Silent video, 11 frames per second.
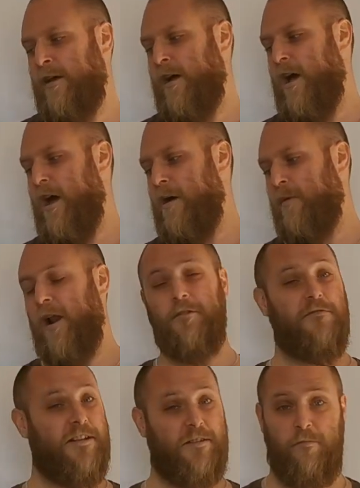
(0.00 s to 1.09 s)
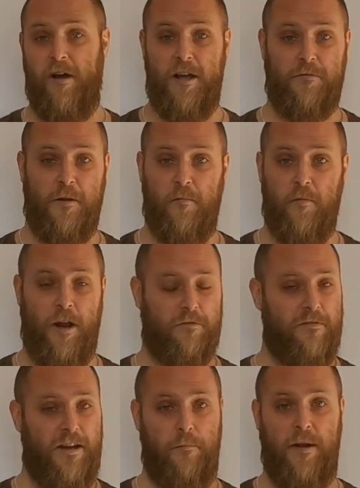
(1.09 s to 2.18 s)
and I was really surprised with the board. I was
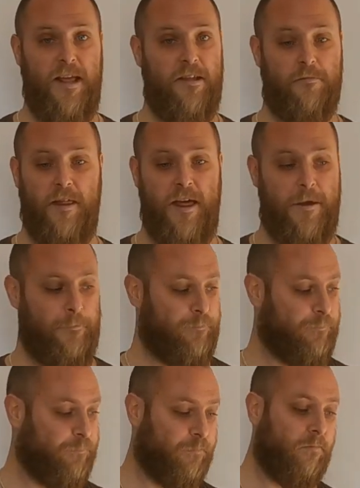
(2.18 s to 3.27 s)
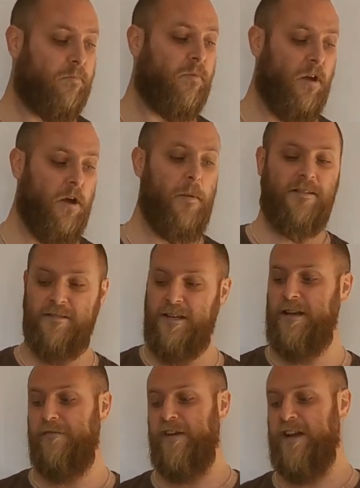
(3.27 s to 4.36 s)
really pleased with it. As I said
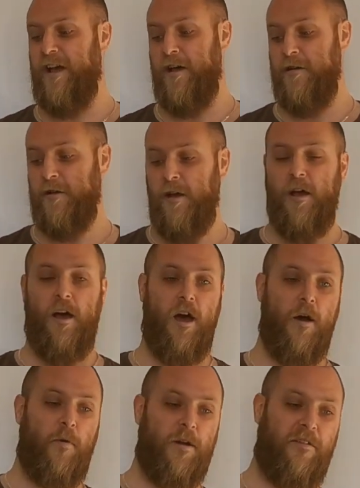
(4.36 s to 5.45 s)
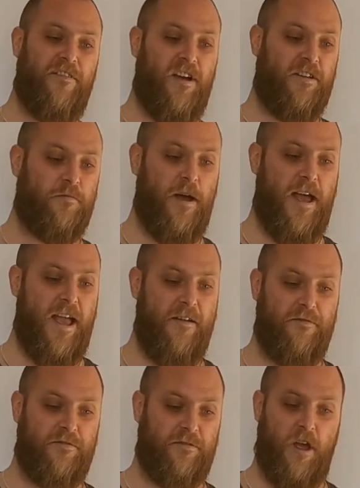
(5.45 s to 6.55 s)
in the video, one of my first
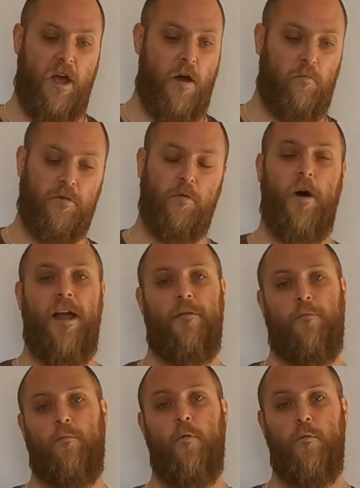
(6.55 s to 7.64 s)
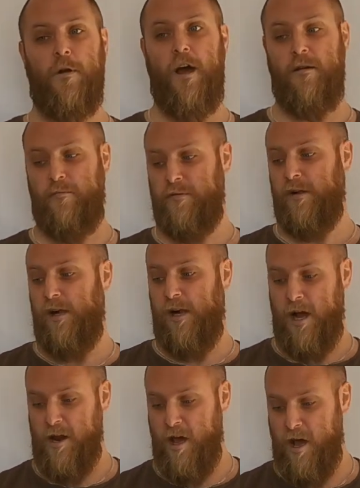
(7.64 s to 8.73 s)
waves was quite walled up,
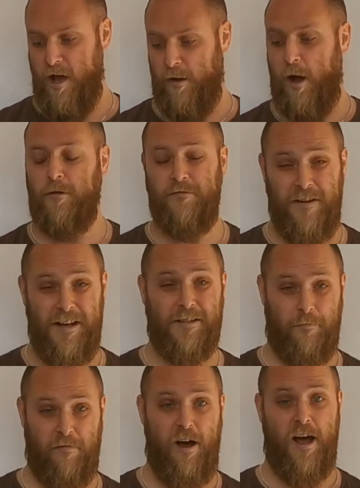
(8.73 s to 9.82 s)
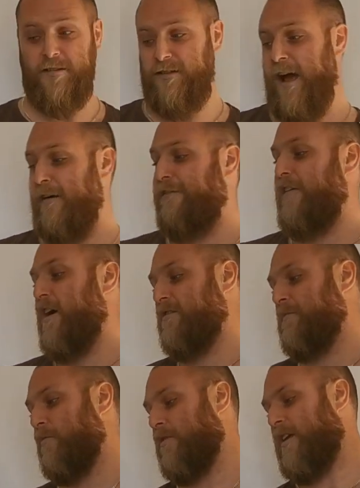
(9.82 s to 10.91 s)
and I was really surprised at how fast
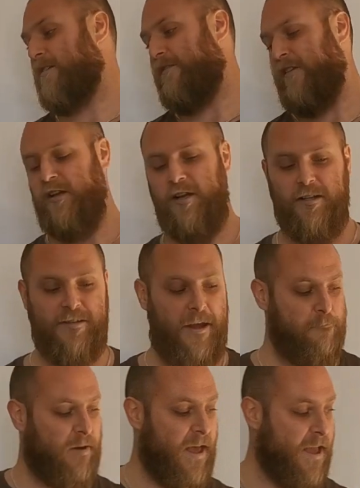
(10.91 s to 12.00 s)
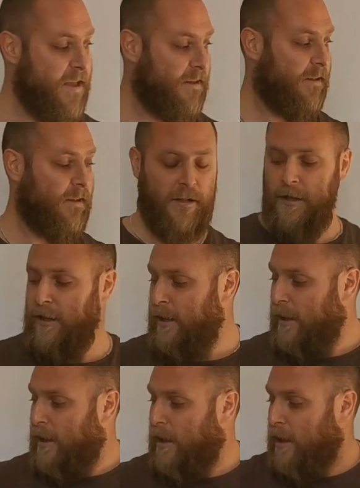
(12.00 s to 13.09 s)
the board is. If you look at the template,
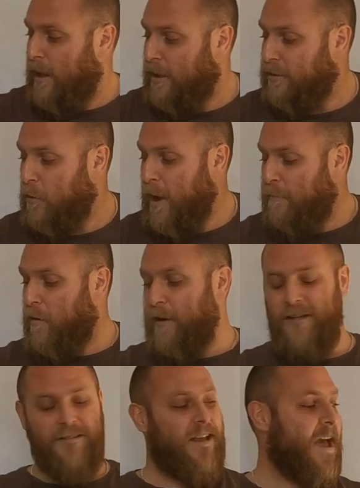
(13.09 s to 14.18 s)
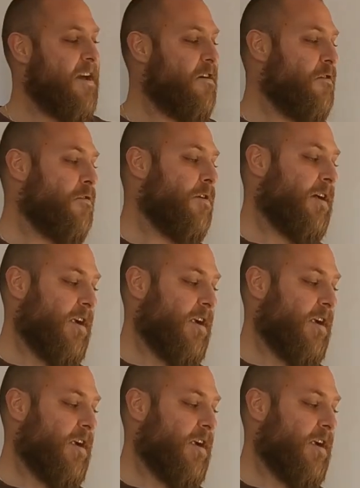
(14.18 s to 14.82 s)
it's quite a pulled in tail,